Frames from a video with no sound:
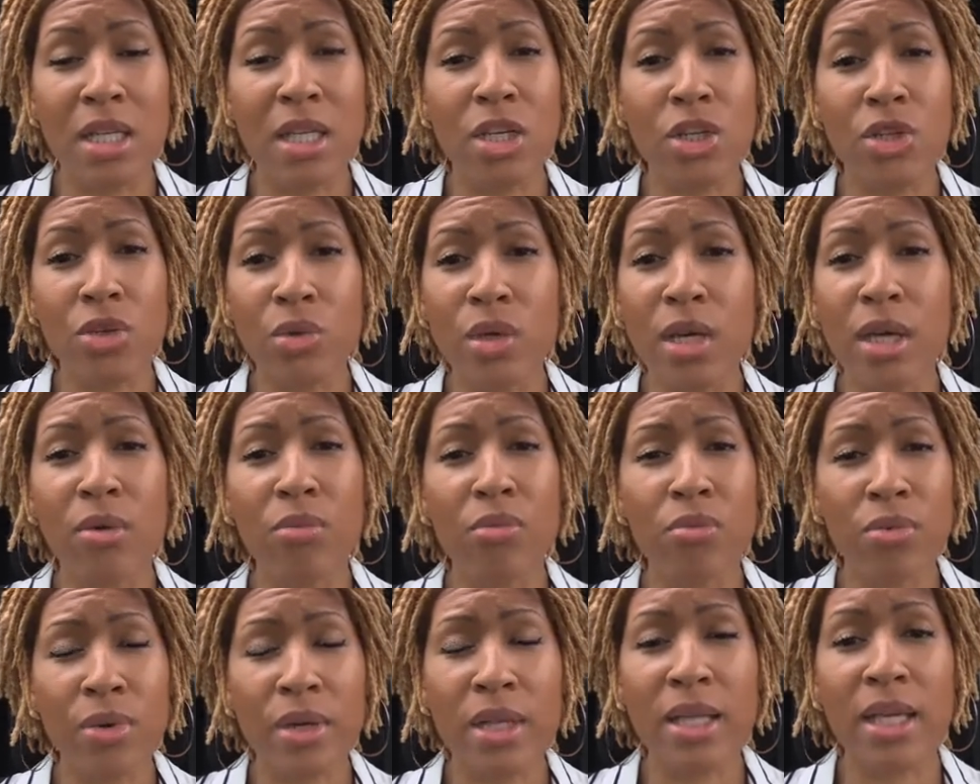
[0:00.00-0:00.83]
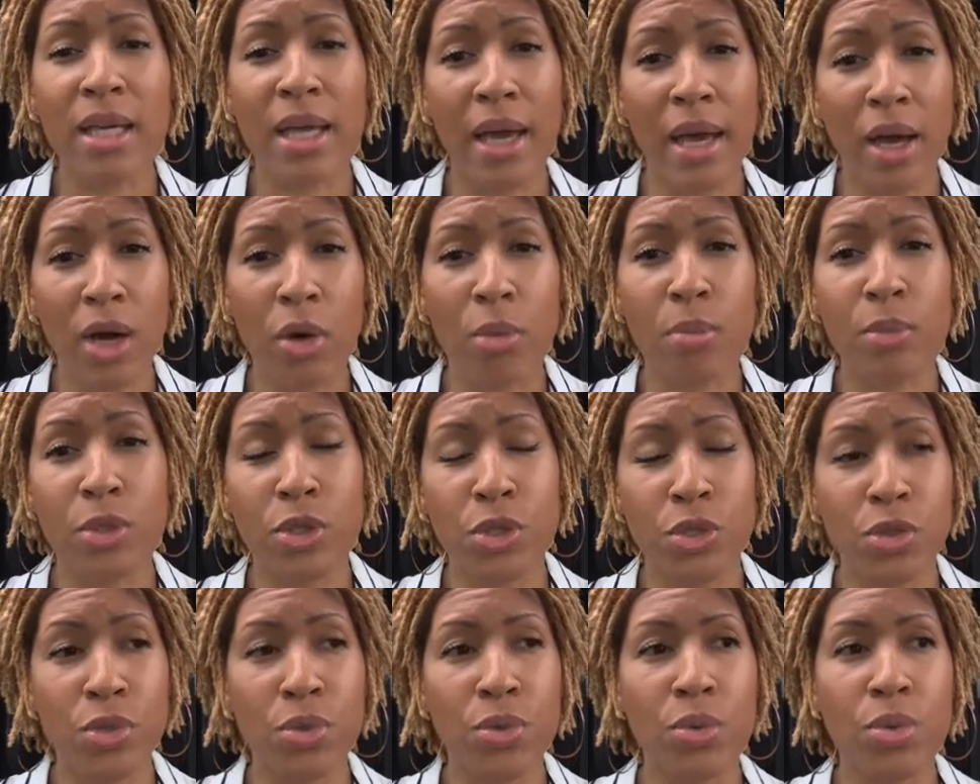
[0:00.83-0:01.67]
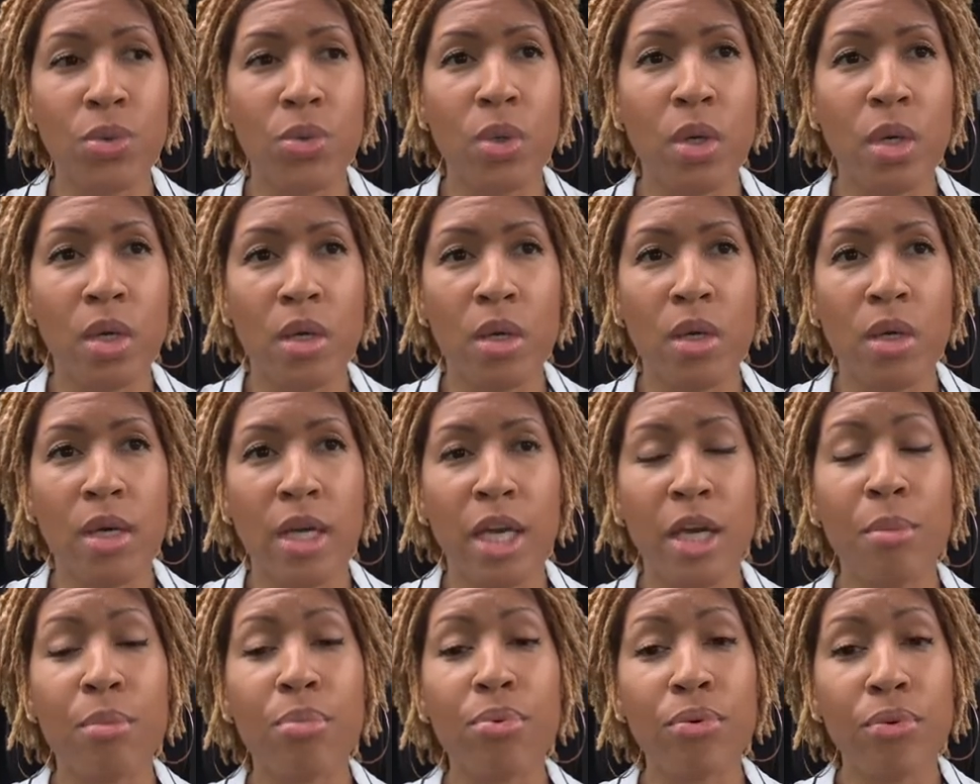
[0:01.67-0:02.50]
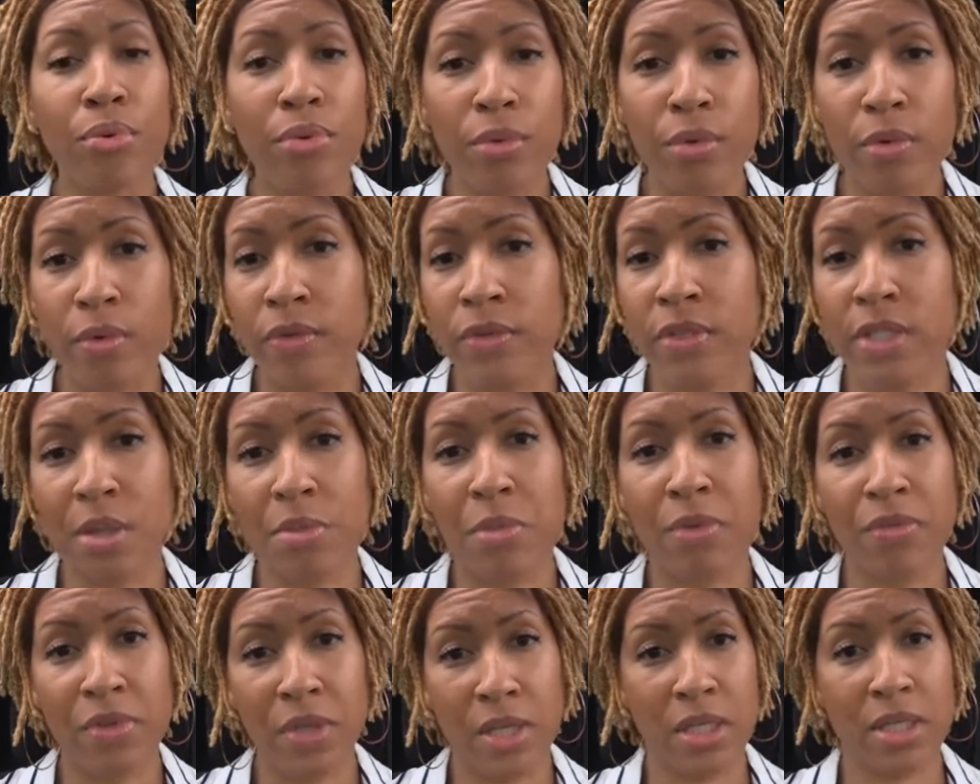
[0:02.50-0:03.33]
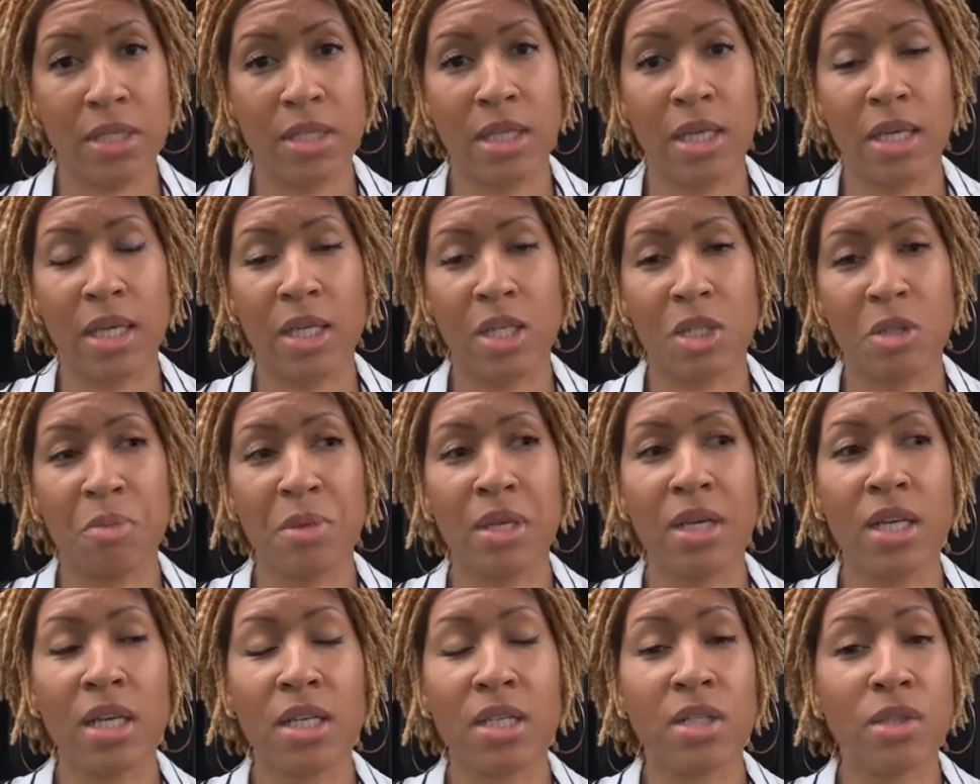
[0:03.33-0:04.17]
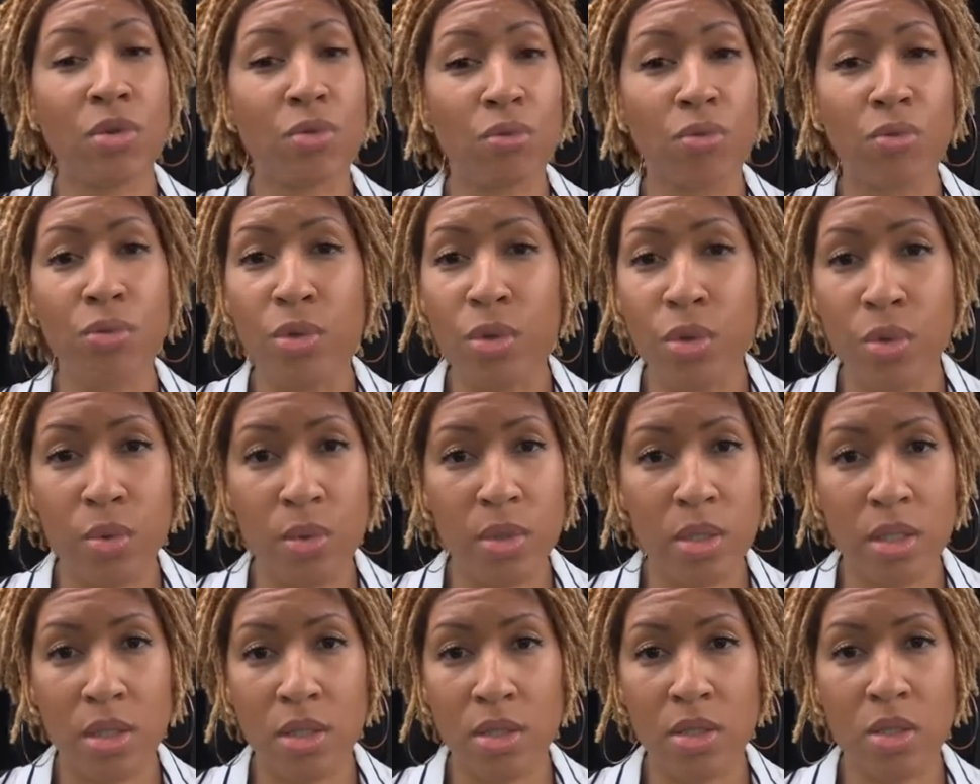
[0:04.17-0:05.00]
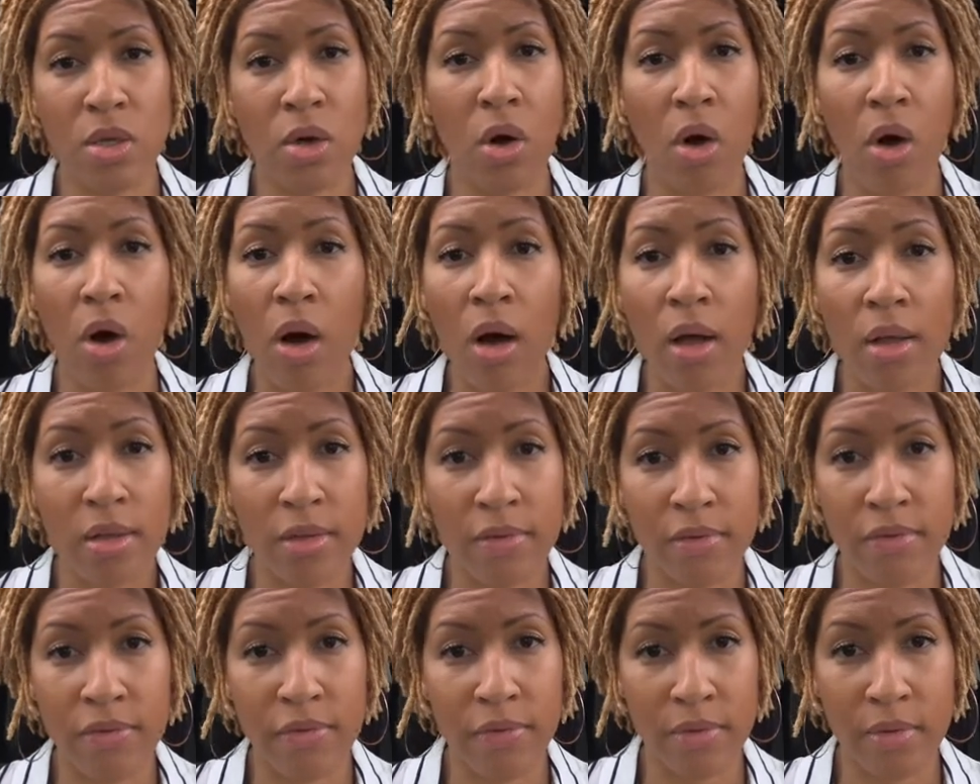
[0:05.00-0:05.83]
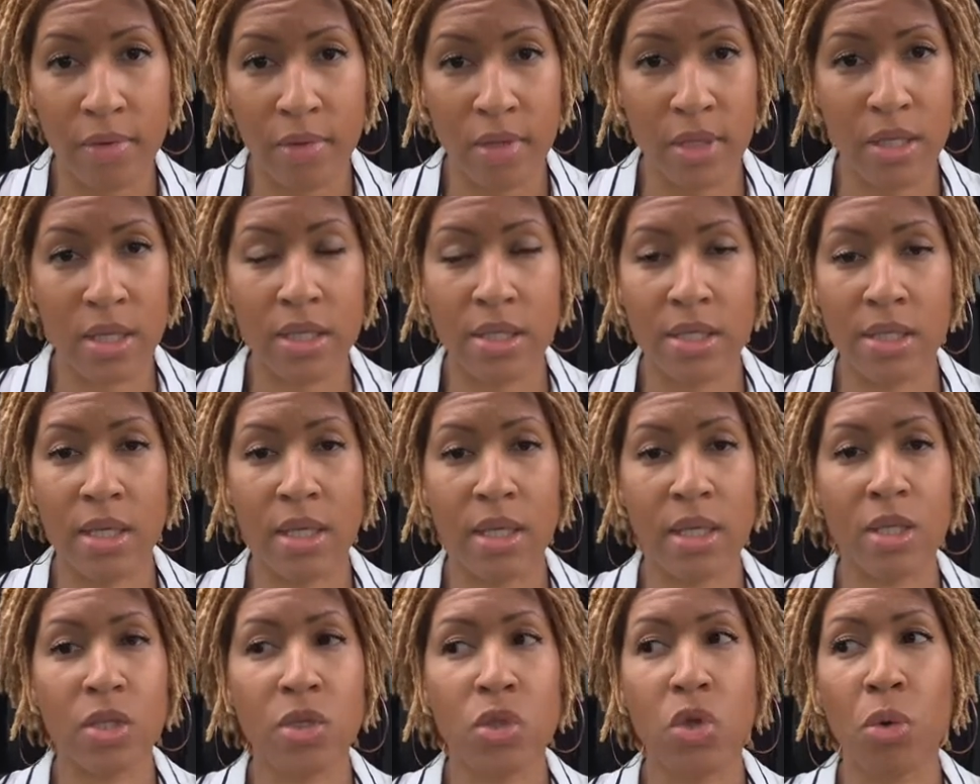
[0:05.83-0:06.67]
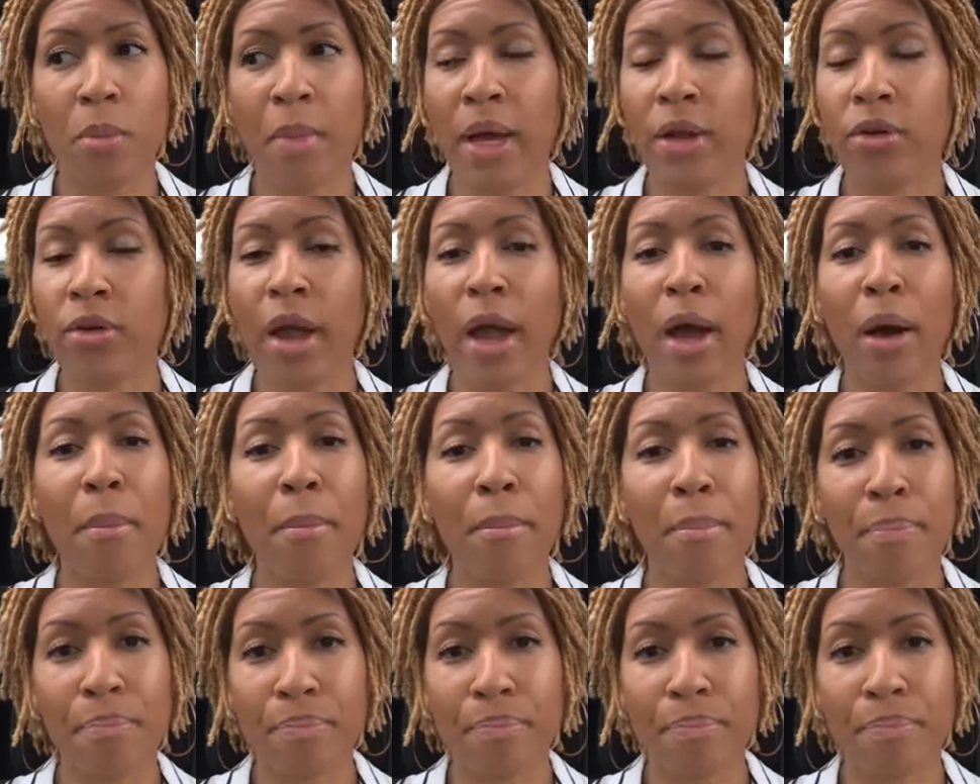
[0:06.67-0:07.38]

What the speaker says: You can really help to improve some of these things, because the root to all of these things, no matter how